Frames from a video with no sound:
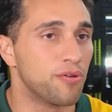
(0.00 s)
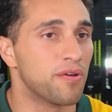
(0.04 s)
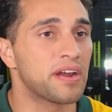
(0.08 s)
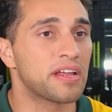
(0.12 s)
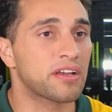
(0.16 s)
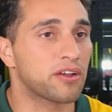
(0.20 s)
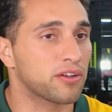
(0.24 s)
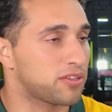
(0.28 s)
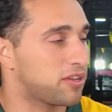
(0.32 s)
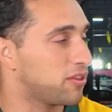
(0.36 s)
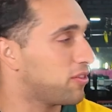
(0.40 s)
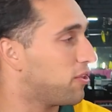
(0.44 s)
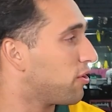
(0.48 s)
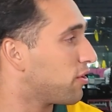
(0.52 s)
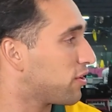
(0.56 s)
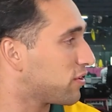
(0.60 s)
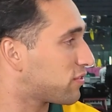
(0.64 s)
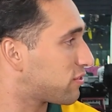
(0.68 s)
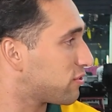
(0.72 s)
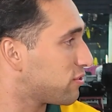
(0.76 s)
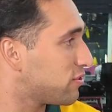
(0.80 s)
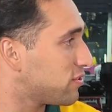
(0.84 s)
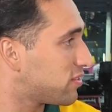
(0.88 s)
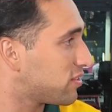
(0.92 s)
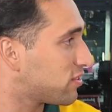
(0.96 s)
You already got the
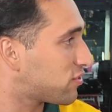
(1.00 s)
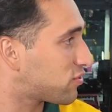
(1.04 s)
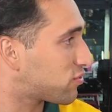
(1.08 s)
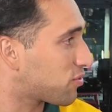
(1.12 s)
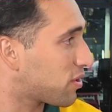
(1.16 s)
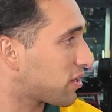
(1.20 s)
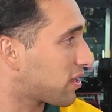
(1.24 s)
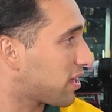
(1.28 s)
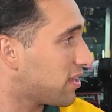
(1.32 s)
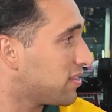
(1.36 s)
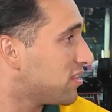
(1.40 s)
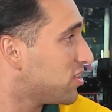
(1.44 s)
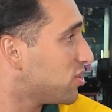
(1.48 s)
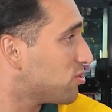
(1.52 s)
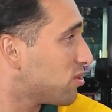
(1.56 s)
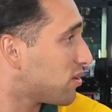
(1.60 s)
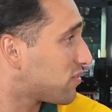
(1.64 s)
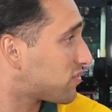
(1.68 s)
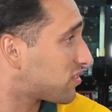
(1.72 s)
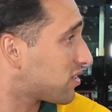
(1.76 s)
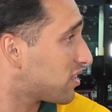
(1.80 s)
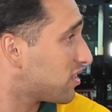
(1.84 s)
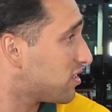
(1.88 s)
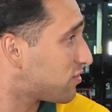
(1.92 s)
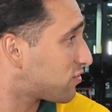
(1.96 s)
longest losing streak in the
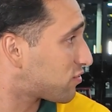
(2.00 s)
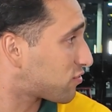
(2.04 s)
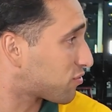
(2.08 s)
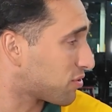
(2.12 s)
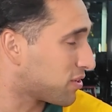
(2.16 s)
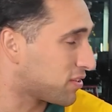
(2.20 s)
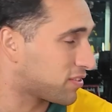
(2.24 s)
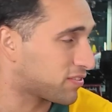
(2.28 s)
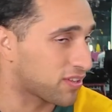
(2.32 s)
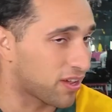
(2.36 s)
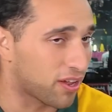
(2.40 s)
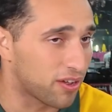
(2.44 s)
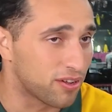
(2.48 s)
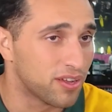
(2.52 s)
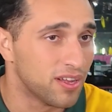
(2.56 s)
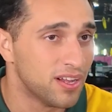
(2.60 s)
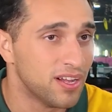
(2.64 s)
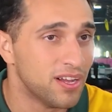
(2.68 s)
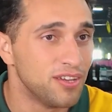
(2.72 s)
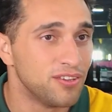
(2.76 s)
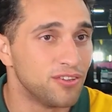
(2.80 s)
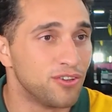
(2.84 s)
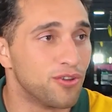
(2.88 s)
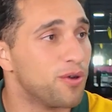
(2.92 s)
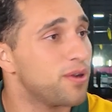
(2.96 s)
UFC history, so
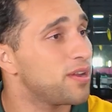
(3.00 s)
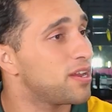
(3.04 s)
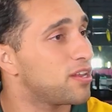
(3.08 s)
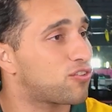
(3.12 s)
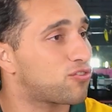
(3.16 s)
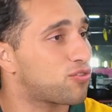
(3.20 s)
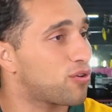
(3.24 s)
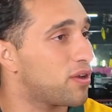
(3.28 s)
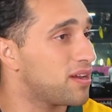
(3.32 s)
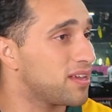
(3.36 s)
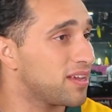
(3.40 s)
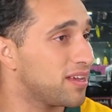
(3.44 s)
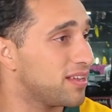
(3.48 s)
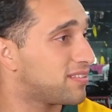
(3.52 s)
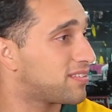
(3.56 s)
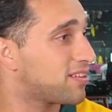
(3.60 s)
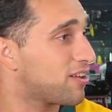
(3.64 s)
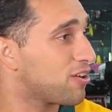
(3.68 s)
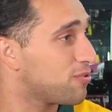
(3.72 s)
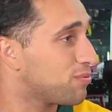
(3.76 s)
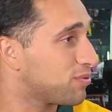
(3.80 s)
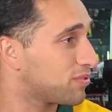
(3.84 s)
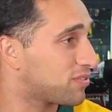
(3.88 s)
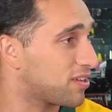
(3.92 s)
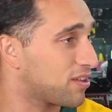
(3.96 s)
you're already treading in
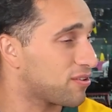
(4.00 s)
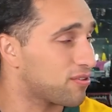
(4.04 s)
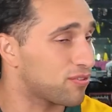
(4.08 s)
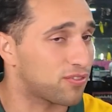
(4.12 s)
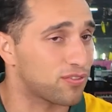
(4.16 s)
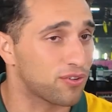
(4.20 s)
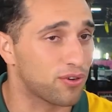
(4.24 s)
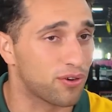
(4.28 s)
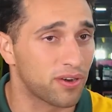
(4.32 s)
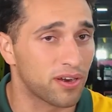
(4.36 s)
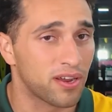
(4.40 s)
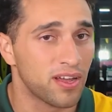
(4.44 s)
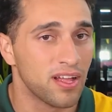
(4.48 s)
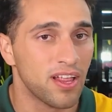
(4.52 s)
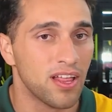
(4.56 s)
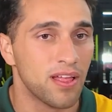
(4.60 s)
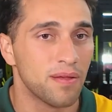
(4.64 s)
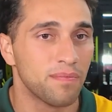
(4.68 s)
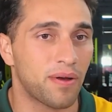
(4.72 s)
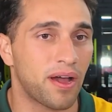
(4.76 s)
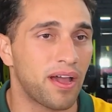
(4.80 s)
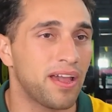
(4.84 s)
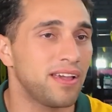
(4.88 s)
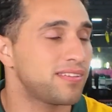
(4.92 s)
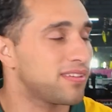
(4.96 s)
terrible territory.
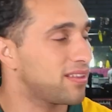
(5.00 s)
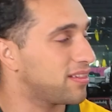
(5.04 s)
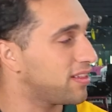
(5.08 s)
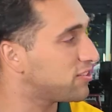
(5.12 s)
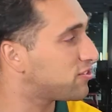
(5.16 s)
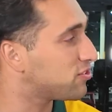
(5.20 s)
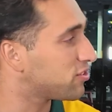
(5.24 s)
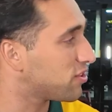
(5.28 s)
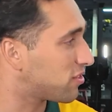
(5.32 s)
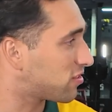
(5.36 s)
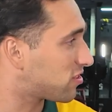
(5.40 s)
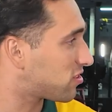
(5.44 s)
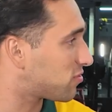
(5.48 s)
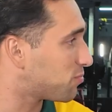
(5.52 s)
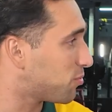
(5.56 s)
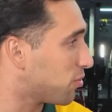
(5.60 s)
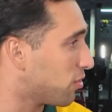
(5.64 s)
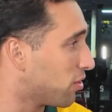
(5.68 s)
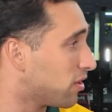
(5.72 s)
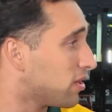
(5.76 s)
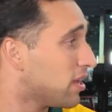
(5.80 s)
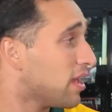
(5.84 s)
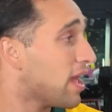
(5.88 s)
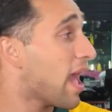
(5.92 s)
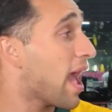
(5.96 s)
But he's a legend of the
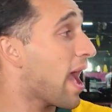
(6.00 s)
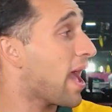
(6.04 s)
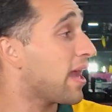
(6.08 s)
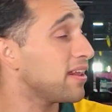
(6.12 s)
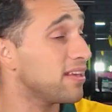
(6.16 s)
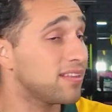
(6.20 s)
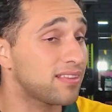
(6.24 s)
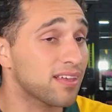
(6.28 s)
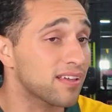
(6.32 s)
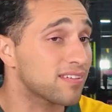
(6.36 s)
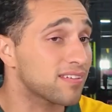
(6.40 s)
sport, and he